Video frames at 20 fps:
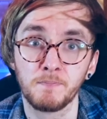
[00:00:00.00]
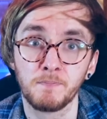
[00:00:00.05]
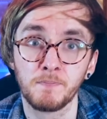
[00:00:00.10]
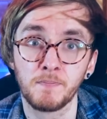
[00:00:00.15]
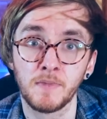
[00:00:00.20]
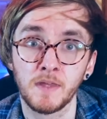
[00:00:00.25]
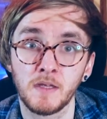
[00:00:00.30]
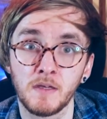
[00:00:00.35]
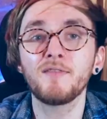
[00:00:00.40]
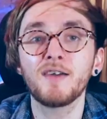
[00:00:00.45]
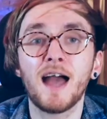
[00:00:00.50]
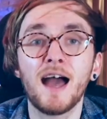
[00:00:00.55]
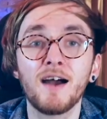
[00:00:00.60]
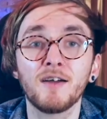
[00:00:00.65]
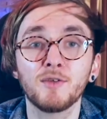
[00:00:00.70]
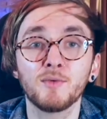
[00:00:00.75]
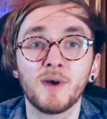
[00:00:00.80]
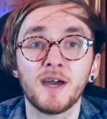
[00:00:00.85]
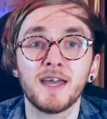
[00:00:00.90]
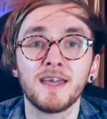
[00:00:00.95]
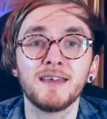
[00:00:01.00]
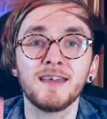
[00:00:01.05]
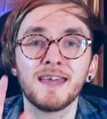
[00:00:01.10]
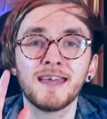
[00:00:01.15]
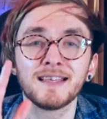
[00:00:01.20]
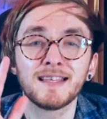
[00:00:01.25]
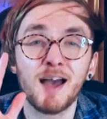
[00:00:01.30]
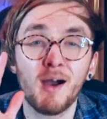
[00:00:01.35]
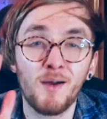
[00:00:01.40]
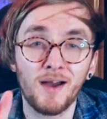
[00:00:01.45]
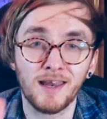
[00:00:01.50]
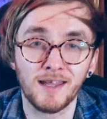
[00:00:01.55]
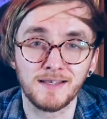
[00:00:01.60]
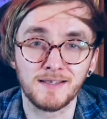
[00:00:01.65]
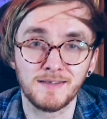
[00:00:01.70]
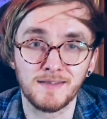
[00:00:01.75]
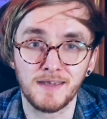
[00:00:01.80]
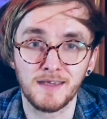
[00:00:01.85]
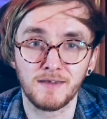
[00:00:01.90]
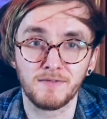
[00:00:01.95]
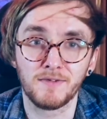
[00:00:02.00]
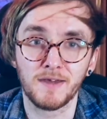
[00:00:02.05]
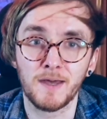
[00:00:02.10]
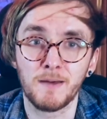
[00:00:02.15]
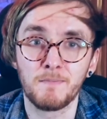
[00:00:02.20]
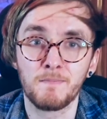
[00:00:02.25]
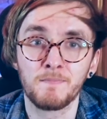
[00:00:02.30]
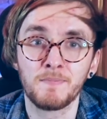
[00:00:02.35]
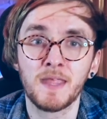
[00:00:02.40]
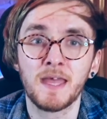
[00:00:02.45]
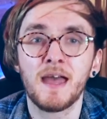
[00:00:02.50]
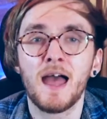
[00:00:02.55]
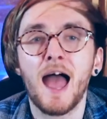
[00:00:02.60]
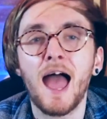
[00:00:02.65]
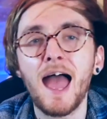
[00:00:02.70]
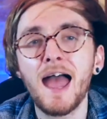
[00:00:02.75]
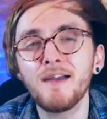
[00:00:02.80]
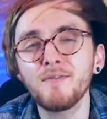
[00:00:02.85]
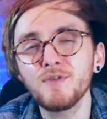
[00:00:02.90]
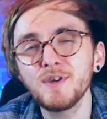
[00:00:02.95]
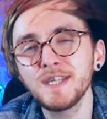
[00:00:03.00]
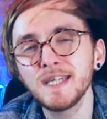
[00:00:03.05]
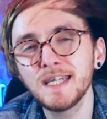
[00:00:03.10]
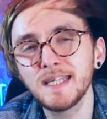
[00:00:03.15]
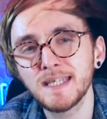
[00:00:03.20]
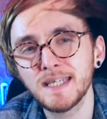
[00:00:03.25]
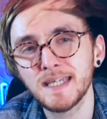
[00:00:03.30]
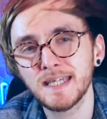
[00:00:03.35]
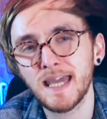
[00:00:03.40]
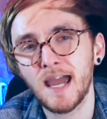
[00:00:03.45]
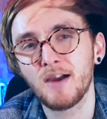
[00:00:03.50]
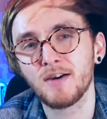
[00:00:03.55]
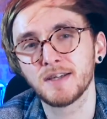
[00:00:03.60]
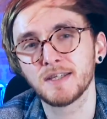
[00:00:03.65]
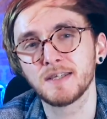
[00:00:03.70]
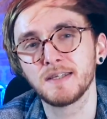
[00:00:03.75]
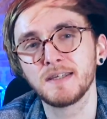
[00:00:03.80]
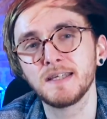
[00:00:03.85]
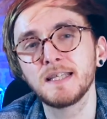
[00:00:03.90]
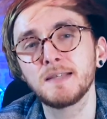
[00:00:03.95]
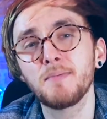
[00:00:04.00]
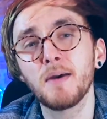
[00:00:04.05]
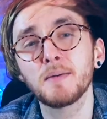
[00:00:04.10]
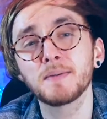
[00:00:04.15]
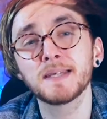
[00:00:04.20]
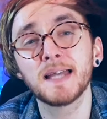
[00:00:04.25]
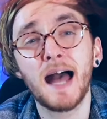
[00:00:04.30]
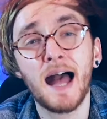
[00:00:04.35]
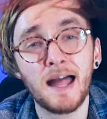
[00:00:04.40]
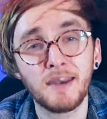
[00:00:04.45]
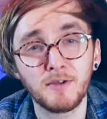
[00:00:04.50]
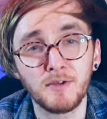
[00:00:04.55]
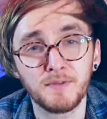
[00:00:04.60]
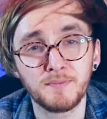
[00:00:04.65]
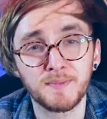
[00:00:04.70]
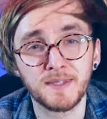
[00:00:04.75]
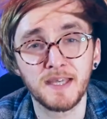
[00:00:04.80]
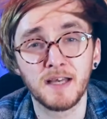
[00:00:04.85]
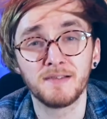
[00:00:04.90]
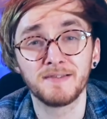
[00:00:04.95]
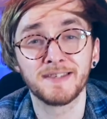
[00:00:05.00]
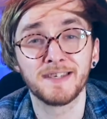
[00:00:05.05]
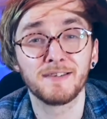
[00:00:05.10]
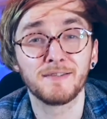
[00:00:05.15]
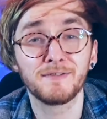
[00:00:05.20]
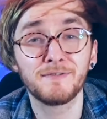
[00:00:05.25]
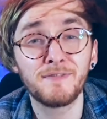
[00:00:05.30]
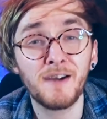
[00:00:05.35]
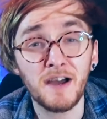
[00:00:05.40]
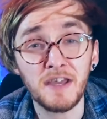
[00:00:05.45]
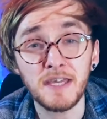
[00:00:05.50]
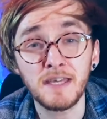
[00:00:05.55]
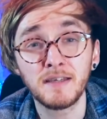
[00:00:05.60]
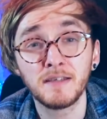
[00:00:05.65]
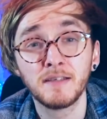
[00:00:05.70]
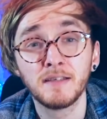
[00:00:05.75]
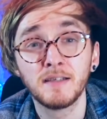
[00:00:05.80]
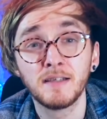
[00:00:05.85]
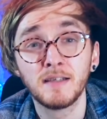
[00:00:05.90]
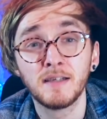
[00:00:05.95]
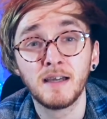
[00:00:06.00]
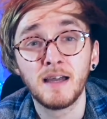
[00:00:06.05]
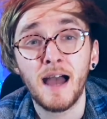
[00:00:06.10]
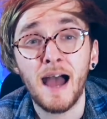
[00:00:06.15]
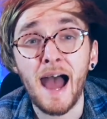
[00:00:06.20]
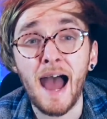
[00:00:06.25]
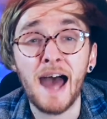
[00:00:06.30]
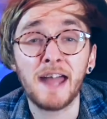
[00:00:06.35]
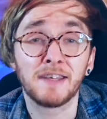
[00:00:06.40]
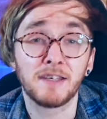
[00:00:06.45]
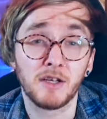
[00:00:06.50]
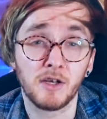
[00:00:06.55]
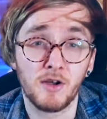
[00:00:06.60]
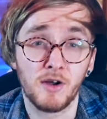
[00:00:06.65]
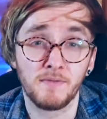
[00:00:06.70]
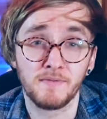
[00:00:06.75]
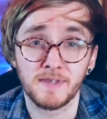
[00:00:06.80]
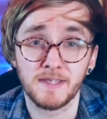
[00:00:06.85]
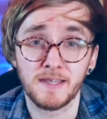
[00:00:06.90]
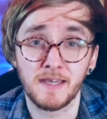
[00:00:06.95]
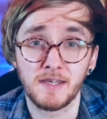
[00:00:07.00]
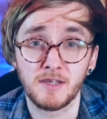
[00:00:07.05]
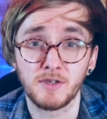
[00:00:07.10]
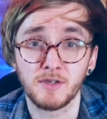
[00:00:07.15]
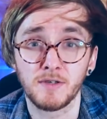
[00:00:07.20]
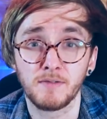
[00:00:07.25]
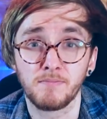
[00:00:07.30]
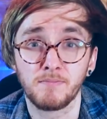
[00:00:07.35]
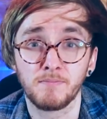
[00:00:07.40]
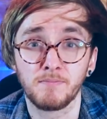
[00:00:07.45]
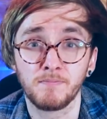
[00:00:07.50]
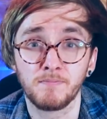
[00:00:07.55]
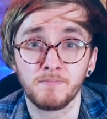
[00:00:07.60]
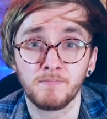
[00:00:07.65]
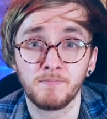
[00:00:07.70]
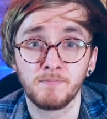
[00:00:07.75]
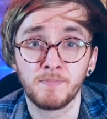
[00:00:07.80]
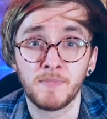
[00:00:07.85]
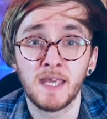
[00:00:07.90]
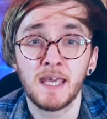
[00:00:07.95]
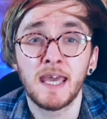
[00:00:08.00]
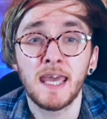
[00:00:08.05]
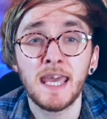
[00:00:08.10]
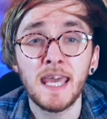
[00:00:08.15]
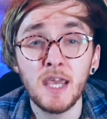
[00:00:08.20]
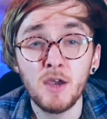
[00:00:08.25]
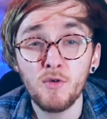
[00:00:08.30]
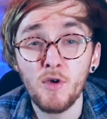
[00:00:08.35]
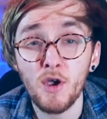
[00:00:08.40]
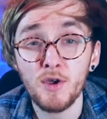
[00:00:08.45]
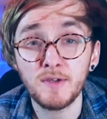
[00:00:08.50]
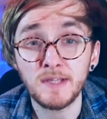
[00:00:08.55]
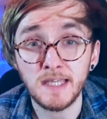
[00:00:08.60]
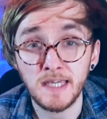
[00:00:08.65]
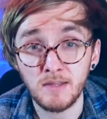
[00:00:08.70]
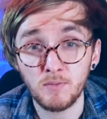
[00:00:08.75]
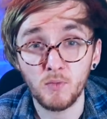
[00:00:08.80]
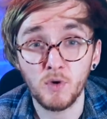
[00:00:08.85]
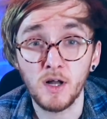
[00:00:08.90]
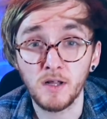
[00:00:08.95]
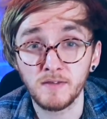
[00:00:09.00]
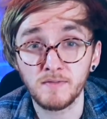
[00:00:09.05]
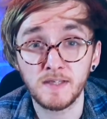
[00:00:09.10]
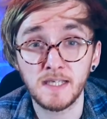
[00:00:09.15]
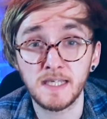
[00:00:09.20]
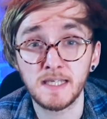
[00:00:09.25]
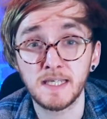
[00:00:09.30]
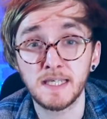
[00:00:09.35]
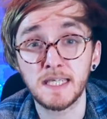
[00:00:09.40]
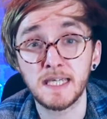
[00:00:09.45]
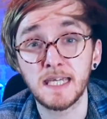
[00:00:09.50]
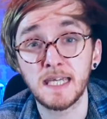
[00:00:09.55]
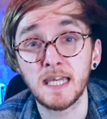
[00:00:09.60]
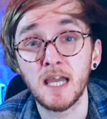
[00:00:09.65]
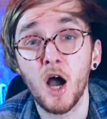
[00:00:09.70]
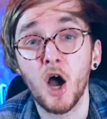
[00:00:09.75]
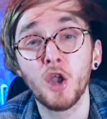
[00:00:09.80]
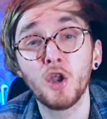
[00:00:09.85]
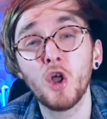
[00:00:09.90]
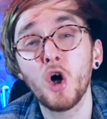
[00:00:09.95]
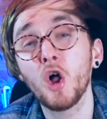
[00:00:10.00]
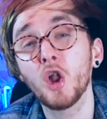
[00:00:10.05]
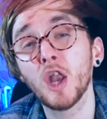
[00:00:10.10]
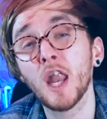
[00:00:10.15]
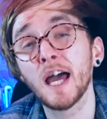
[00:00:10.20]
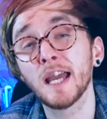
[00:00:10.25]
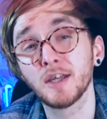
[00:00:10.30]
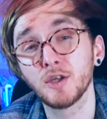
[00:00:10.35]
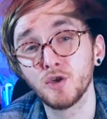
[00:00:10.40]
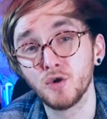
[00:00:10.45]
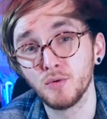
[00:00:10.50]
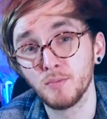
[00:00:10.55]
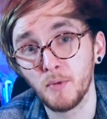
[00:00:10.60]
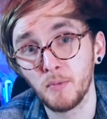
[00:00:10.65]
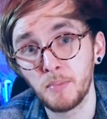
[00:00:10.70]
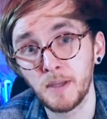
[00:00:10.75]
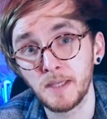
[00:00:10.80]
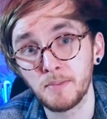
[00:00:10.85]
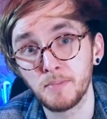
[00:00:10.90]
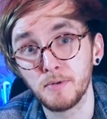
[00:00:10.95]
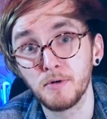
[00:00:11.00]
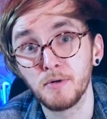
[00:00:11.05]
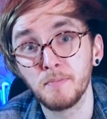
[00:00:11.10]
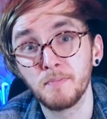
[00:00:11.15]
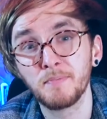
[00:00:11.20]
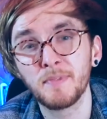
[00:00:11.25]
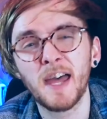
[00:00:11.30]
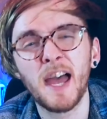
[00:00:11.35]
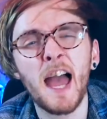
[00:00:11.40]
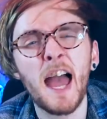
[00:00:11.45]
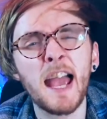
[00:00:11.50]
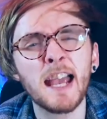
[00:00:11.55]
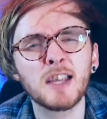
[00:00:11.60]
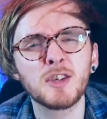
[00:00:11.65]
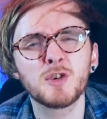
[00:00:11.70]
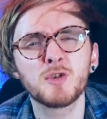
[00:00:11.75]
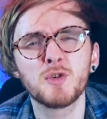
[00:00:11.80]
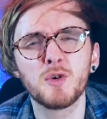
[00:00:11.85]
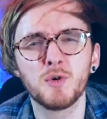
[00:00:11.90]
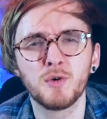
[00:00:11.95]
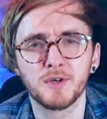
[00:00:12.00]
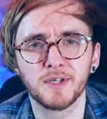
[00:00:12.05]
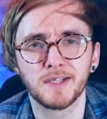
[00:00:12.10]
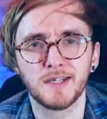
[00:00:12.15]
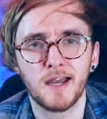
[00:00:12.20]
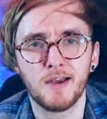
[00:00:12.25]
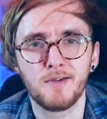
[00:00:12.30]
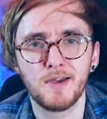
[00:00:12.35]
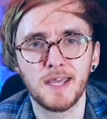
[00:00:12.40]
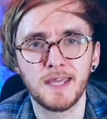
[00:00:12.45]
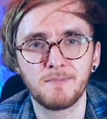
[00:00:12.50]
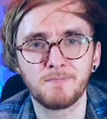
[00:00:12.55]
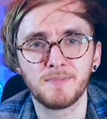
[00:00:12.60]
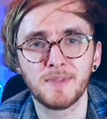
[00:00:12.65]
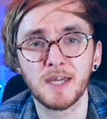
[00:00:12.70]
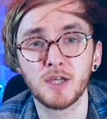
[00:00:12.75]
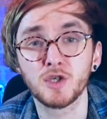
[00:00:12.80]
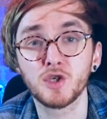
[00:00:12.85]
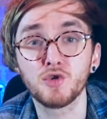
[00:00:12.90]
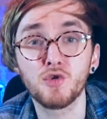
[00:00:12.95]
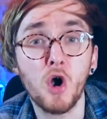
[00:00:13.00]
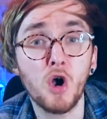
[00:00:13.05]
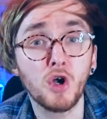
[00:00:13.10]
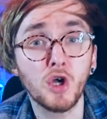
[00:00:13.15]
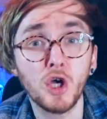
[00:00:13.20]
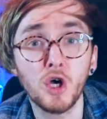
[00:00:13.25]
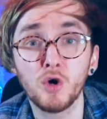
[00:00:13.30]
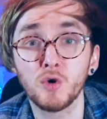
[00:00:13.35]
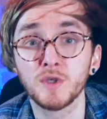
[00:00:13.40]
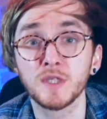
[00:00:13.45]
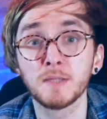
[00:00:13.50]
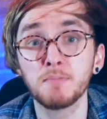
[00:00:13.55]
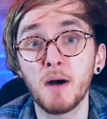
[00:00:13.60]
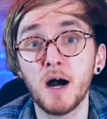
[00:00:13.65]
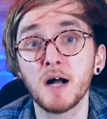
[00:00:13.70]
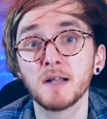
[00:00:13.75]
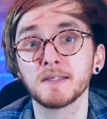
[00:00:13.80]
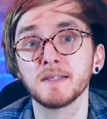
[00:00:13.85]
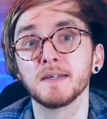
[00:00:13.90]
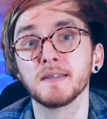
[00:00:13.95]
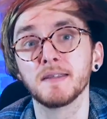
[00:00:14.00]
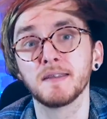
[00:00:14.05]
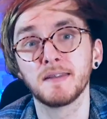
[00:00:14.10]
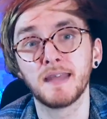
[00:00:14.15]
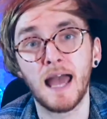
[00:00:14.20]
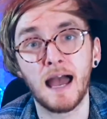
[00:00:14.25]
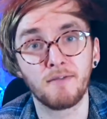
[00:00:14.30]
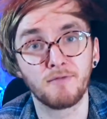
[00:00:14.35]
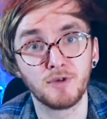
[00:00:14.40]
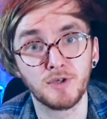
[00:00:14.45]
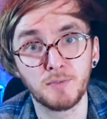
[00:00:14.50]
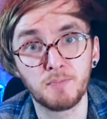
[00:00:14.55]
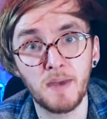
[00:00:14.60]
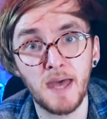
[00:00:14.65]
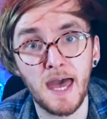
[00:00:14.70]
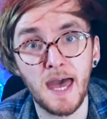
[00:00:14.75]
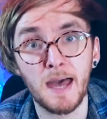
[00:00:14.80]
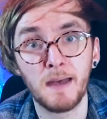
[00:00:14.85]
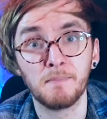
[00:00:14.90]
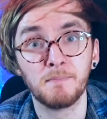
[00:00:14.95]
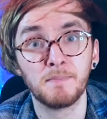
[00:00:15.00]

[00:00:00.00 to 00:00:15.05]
Caveat out of the way, here's how I like to think of it. Every D&D character needs to be able to handle themselves in a fight and in a conversation. Heroes in World of D&D are not like normal people. They're extraordinary. They're stronger or smarter than the average bear.